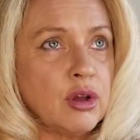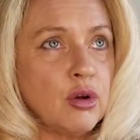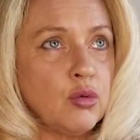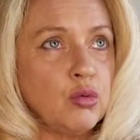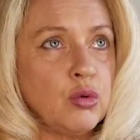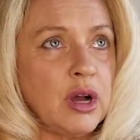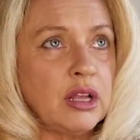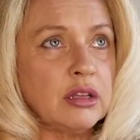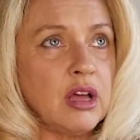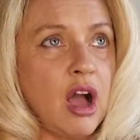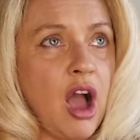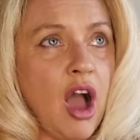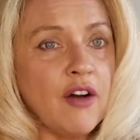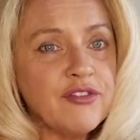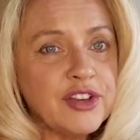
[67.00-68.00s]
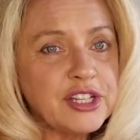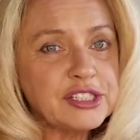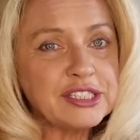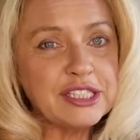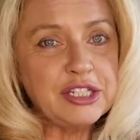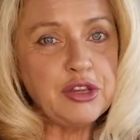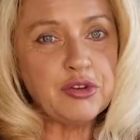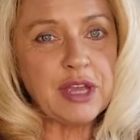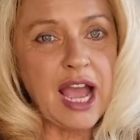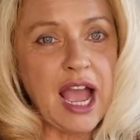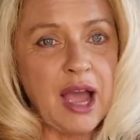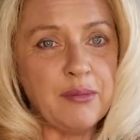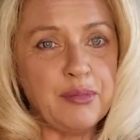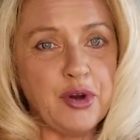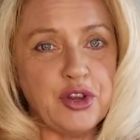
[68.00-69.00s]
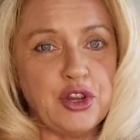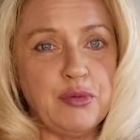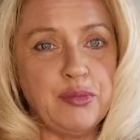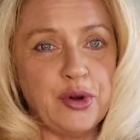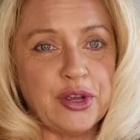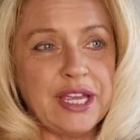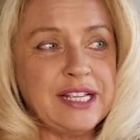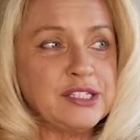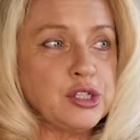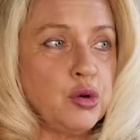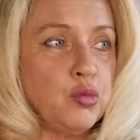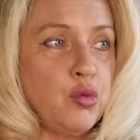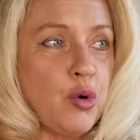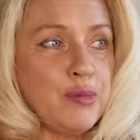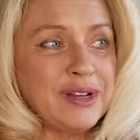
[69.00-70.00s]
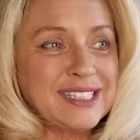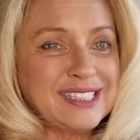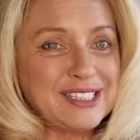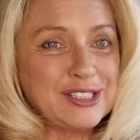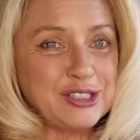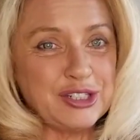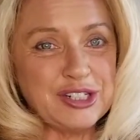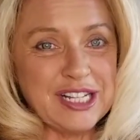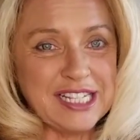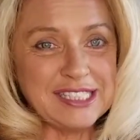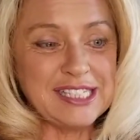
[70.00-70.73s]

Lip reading: Well, obviously you can't put your book into women's studies.